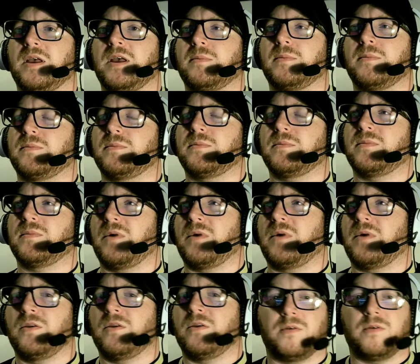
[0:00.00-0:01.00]
on,
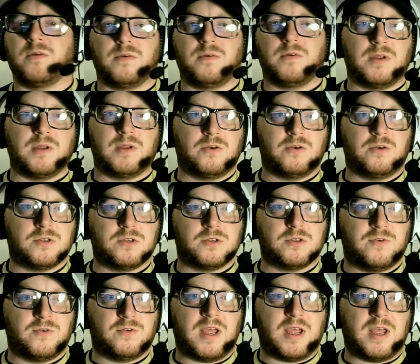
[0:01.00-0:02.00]
it goes funny.
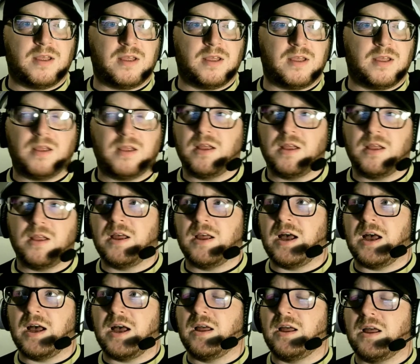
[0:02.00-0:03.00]
I
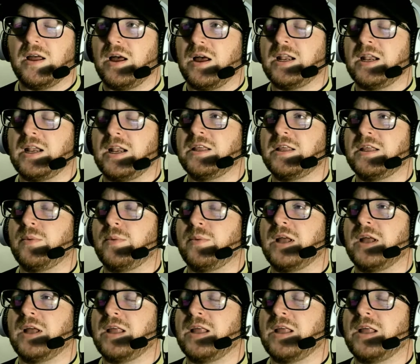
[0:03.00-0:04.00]
didn't think we had that bad of
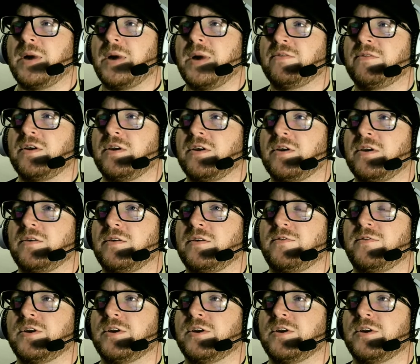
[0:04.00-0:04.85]
a first half.